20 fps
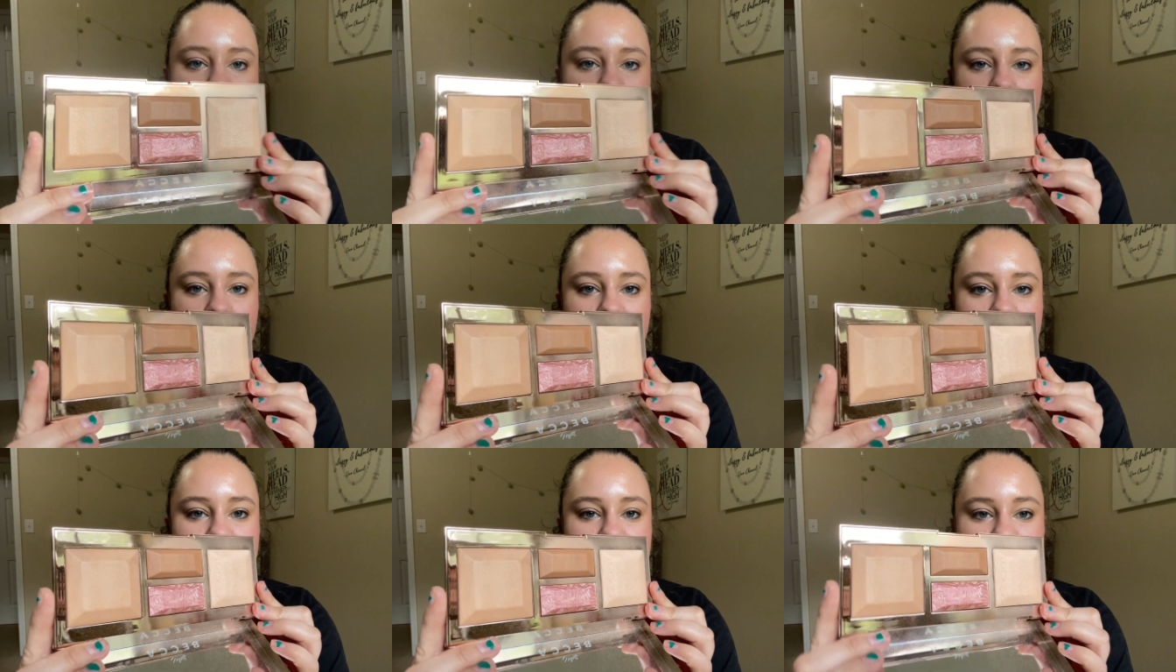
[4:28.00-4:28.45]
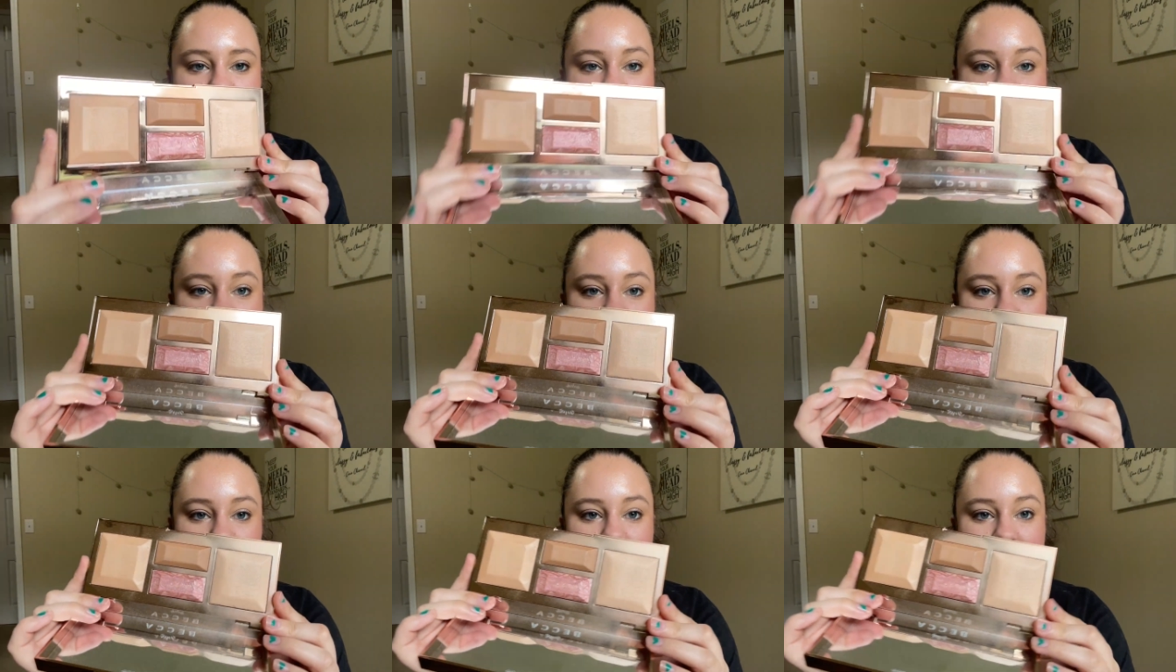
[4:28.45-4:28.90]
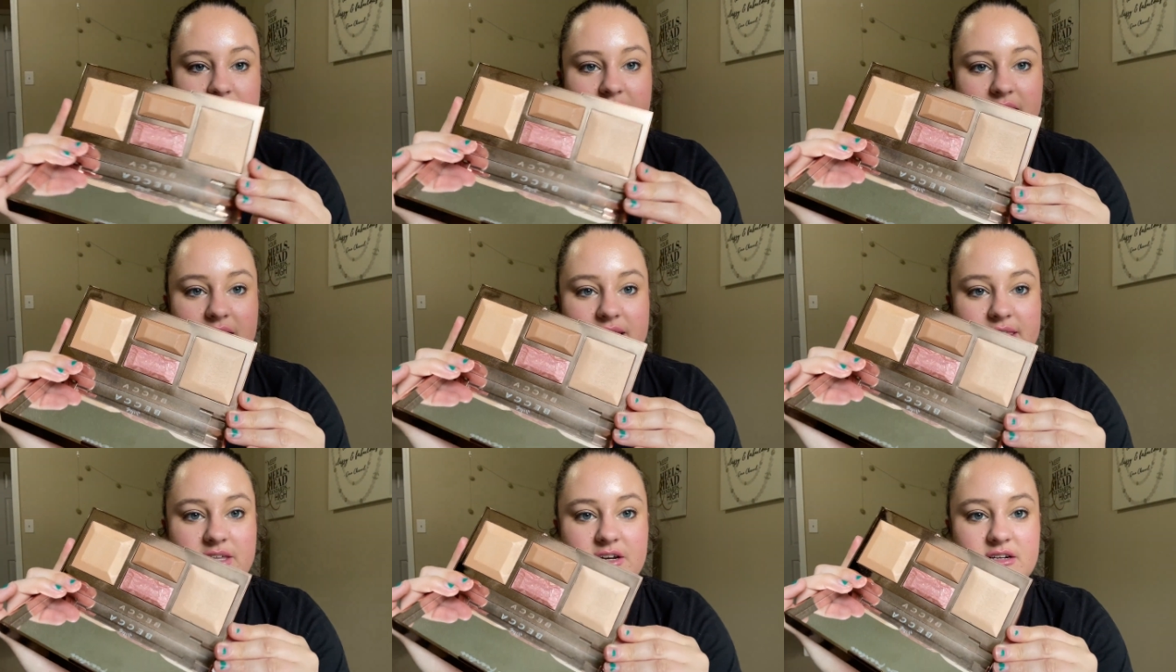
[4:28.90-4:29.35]
I think
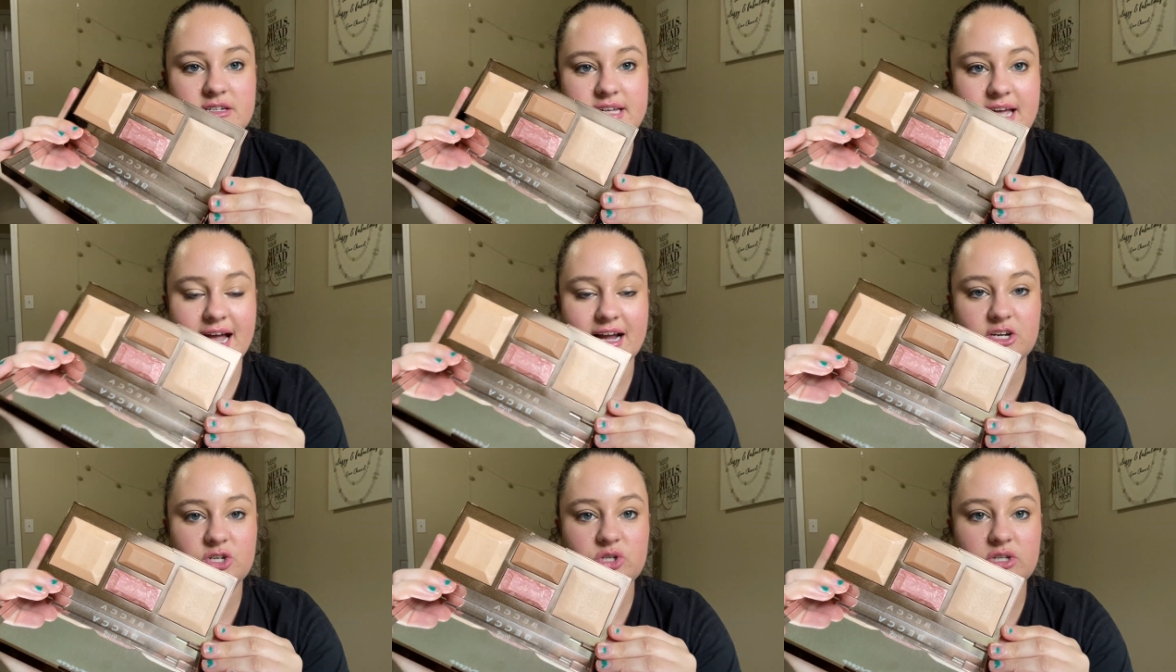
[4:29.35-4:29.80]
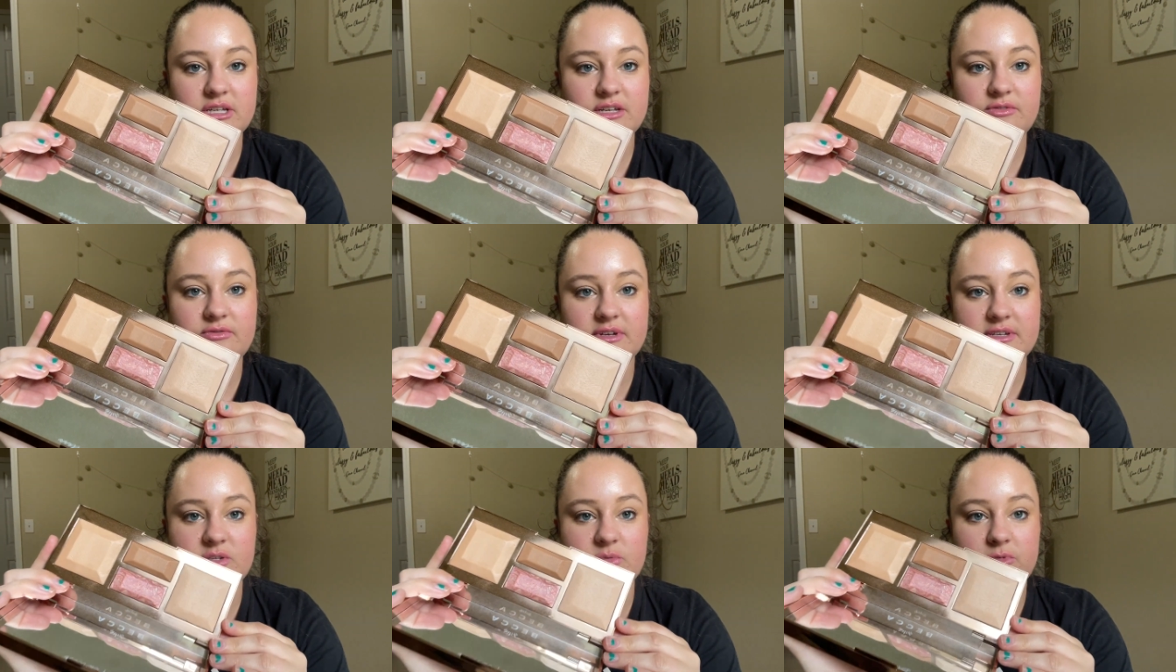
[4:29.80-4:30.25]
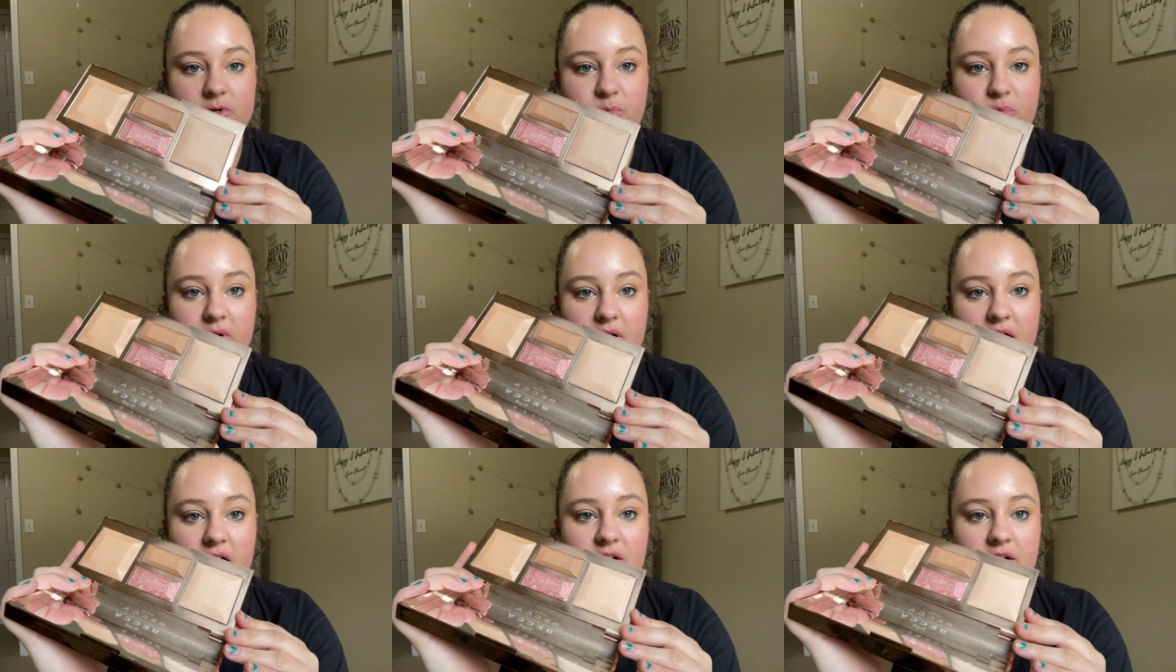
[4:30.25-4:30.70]
like there's actually visible
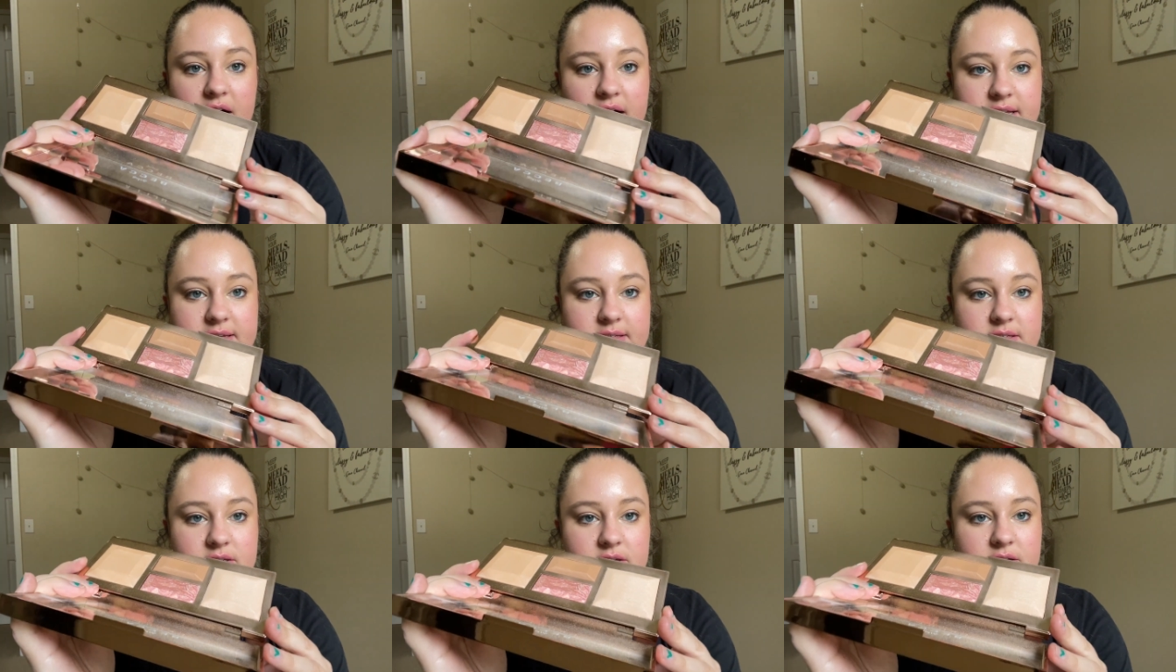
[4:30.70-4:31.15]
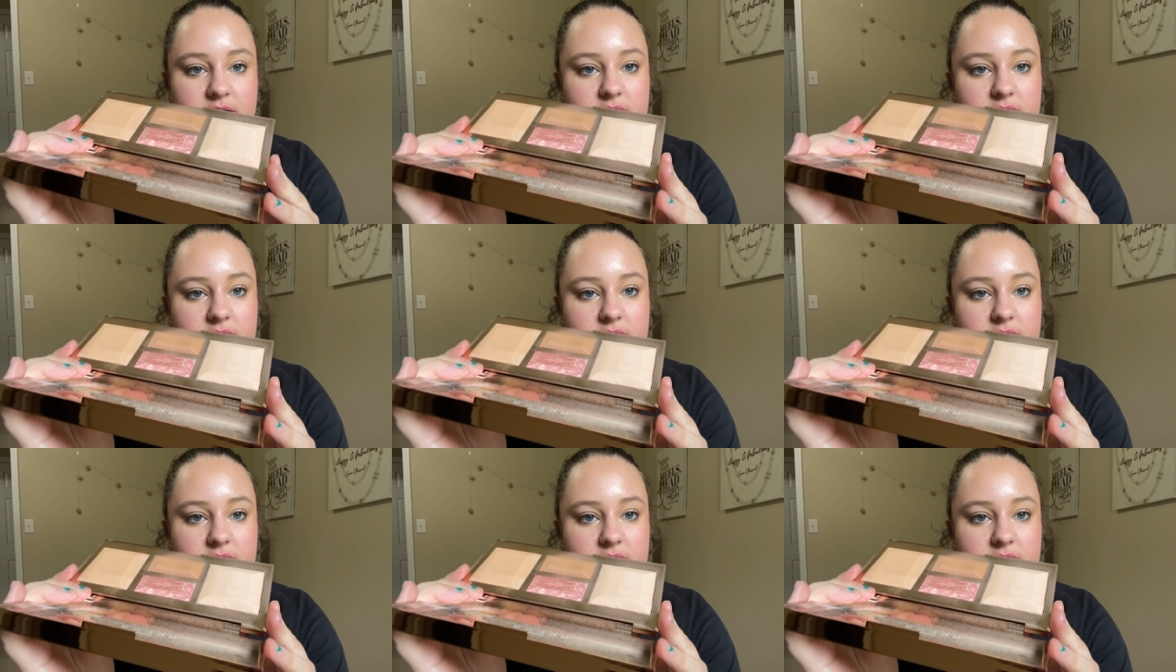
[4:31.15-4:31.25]
progress.